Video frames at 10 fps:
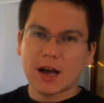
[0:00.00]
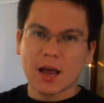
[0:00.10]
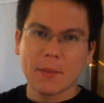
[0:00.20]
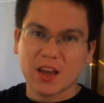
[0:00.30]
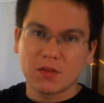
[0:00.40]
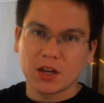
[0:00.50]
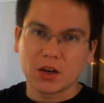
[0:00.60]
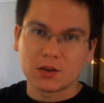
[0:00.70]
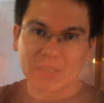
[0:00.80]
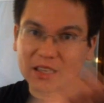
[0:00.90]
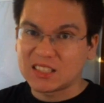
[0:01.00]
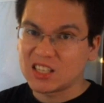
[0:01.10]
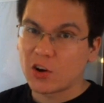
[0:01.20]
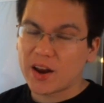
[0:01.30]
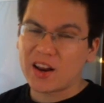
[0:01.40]
I make a video. It's
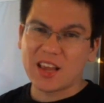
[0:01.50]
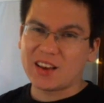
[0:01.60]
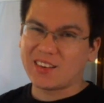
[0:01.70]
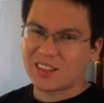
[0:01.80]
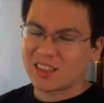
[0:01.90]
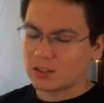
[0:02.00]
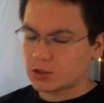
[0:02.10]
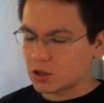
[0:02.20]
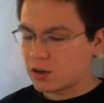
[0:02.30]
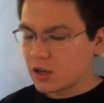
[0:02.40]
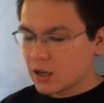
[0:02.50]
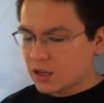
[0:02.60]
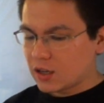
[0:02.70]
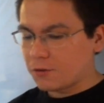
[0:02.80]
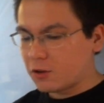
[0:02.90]
no editing, nothing. So
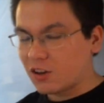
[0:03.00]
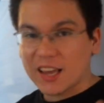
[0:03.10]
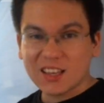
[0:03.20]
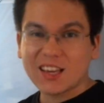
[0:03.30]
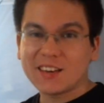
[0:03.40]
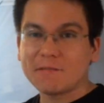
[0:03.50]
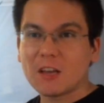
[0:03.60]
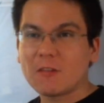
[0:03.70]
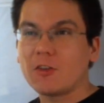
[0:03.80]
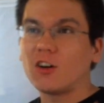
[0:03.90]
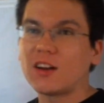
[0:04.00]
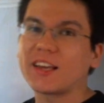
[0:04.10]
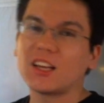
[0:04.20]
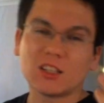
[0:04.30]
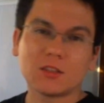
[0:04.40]
if you like it, if you don't
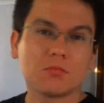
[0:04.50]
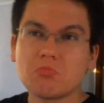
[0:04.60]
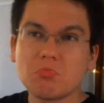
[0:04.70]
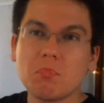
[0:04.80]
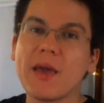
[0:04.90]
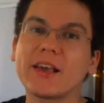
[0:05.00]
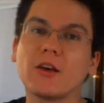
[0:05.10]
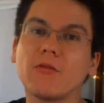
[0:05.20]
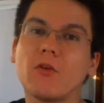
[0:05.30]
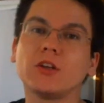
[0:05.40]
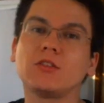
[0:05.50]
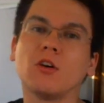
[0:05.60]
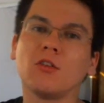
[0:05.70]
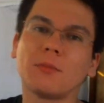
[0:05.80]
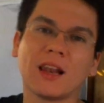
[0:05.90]
like it, just make your voice
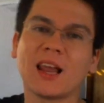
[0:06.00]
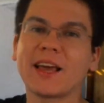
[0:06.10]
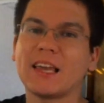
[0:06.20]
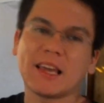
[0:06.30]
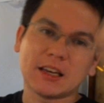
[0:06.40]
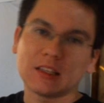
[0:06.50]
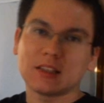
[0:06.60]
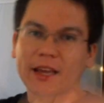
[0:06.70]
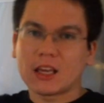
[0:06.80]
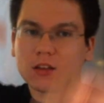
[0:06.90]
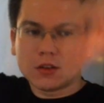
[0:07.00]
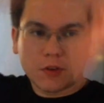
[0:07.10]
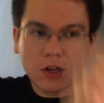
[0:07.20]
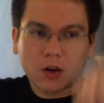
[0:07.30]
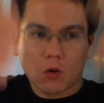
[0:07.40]
known by liking and disliking this
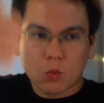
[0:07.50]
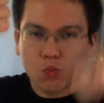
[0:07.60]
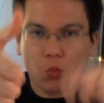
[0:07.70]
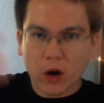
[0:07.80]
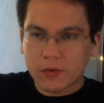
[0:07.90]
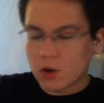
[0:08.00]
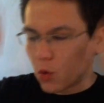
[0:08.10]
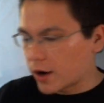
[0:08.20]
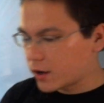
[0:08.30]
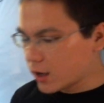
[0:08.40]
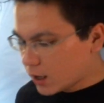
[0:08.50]
video, whatever you want.